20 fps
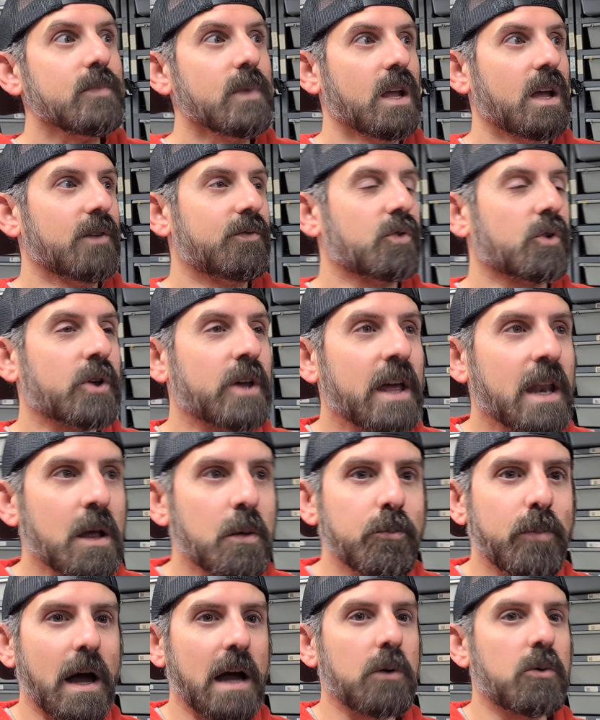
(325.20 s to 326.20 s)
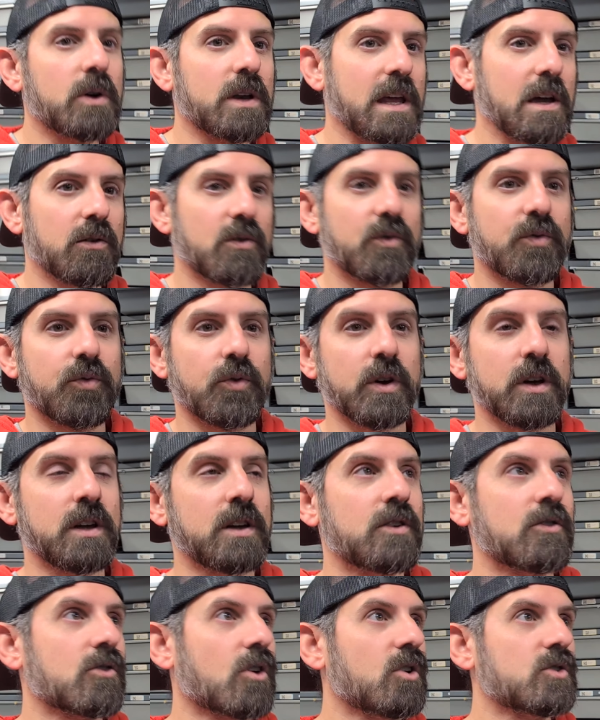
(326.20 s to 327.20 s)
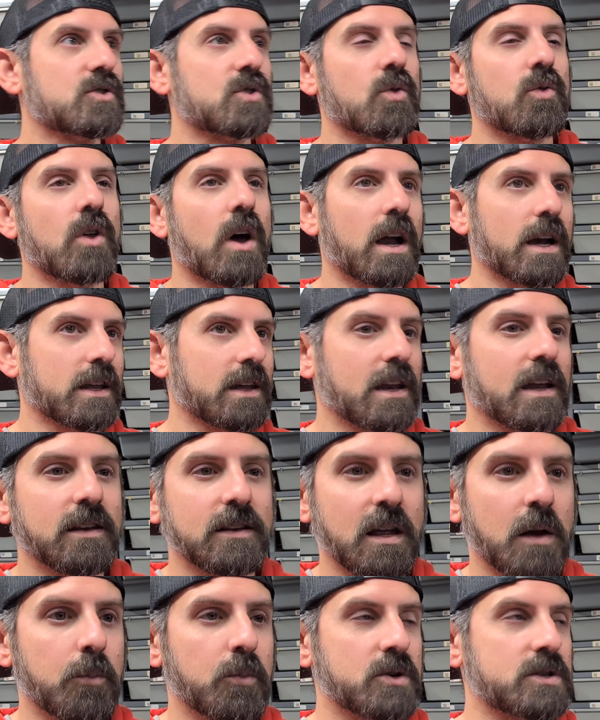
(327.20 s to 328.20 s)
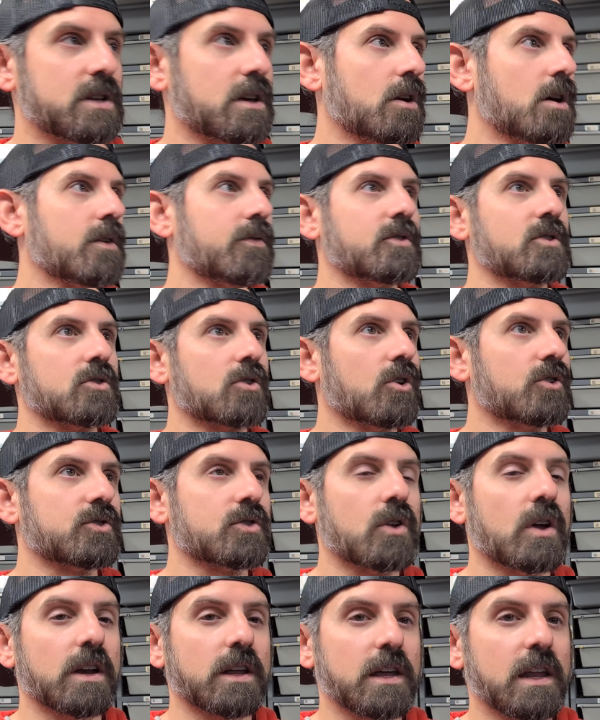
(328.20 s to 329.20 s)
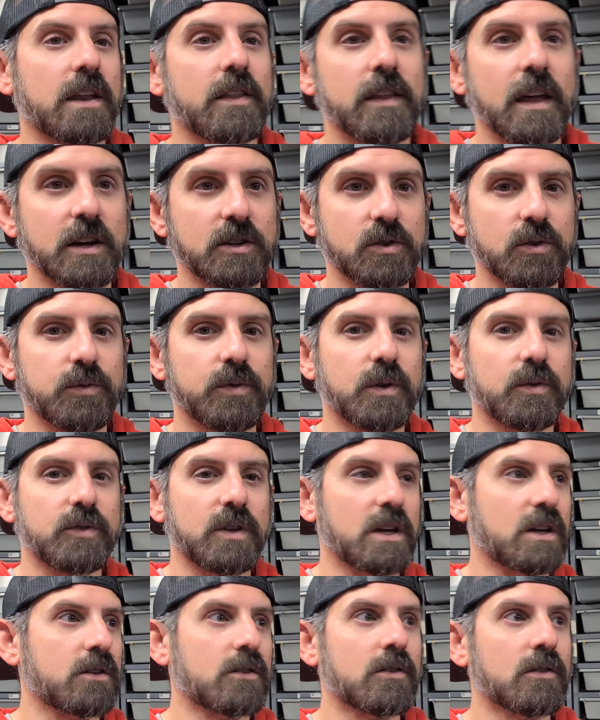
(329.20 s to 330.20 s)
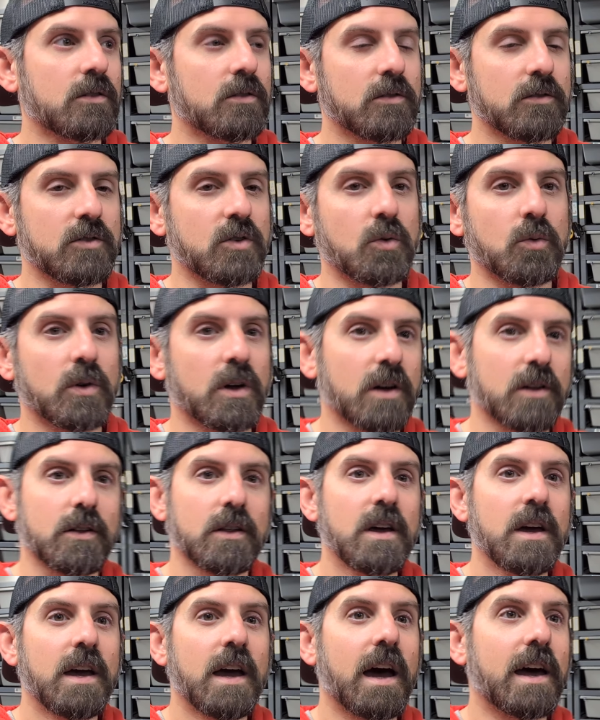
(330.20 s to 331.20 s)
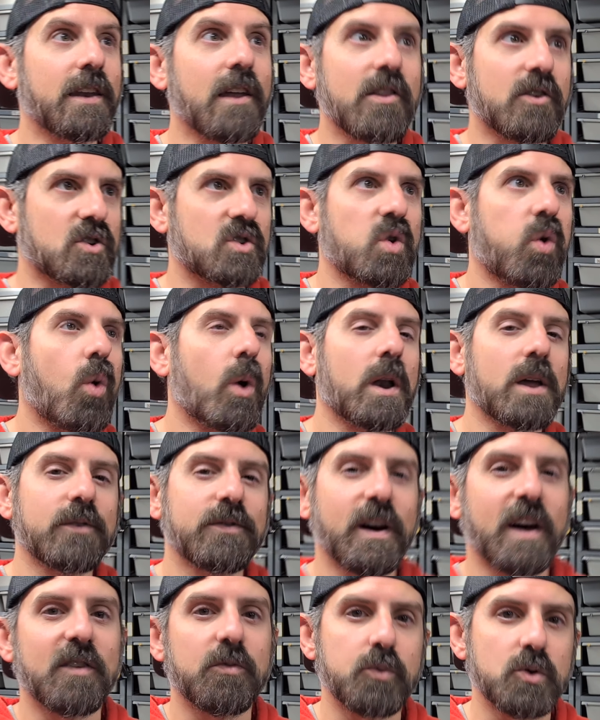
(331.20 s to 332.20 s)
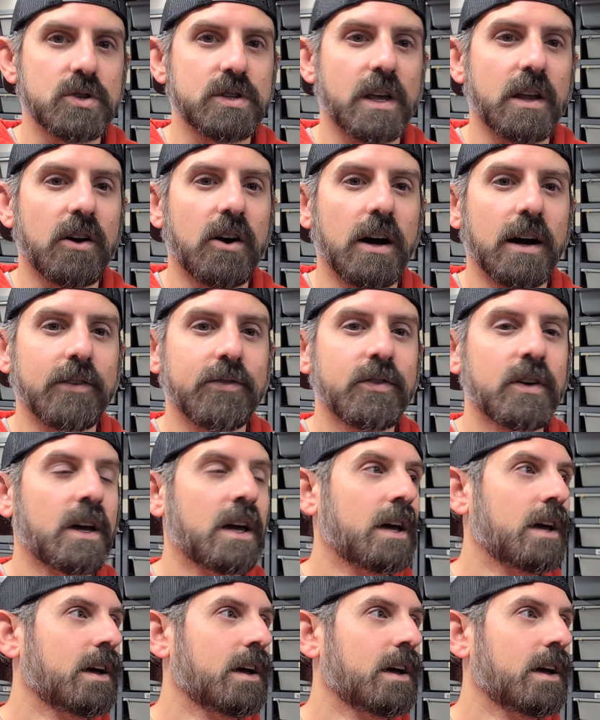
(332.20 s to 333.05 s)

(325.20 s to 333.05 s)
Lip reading: If you're getting buy one get one free, you're also not getting 10% off, and you're also not getting the extra 15, so another 25% off.